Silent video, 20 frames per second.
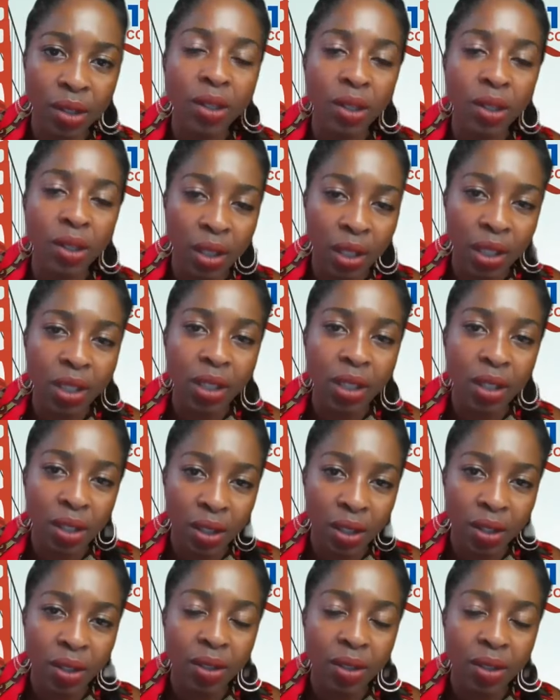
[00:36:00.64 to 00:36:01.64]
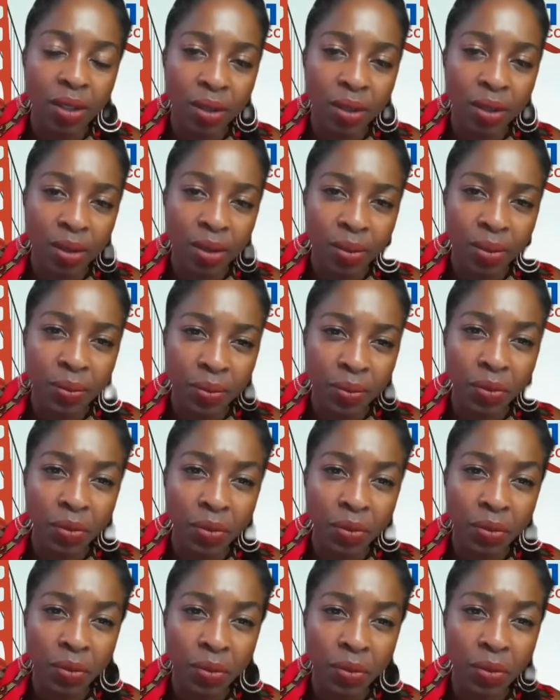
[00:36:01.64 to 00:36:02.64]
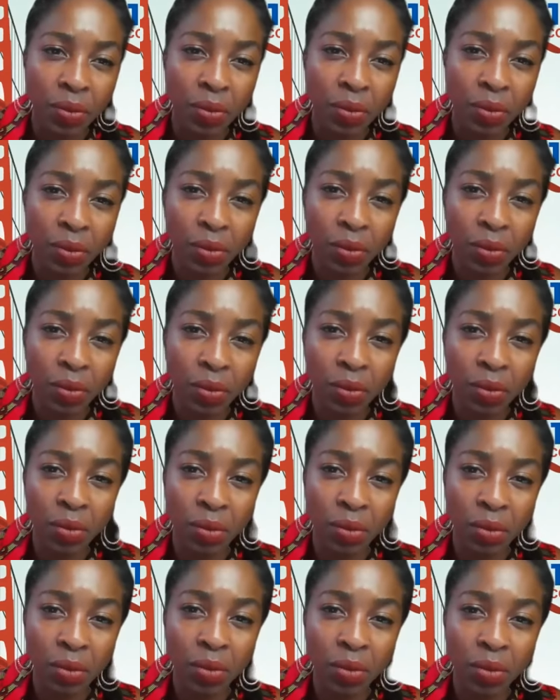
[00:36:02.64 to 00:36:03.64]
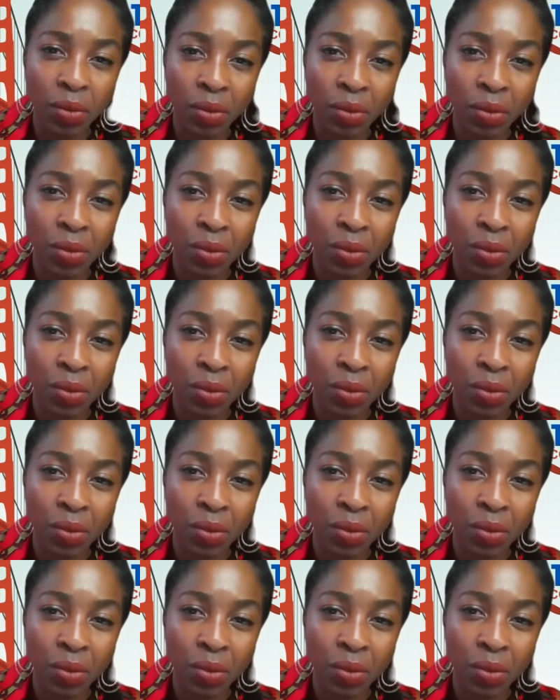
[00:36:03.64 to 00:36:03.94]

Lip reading: (not speaking)